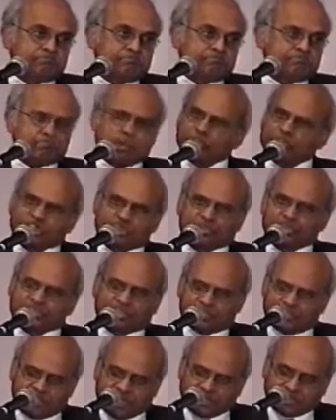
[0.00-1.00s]
Moses was
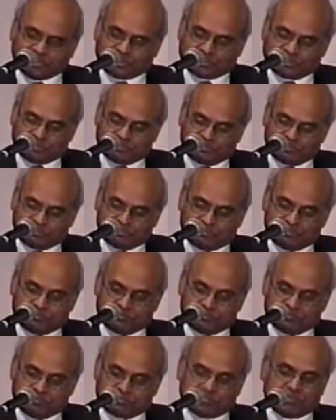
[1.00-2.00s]
in danger
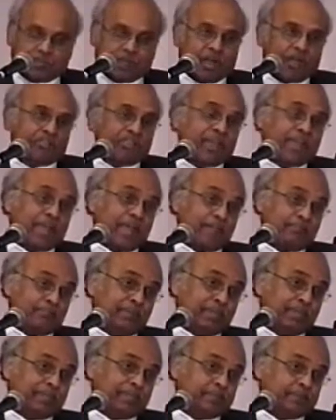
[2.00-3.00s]
of that
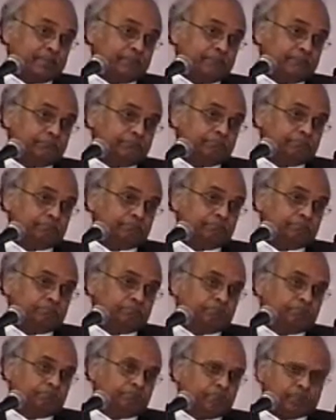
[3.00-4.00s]
happening.
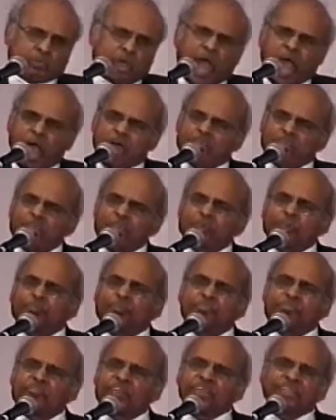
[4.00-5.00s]
So how do you
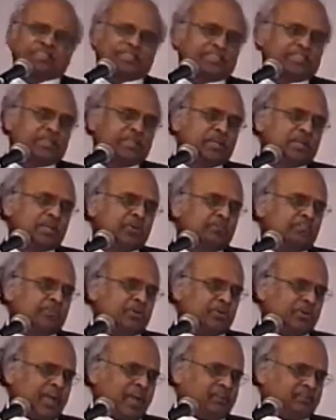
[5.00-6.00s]
prevent
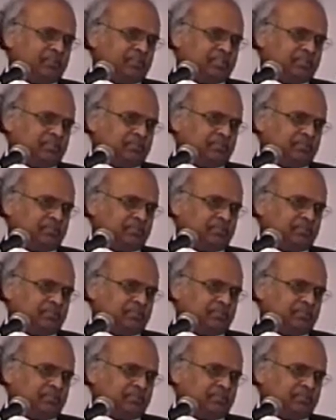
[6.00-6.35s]
burnout?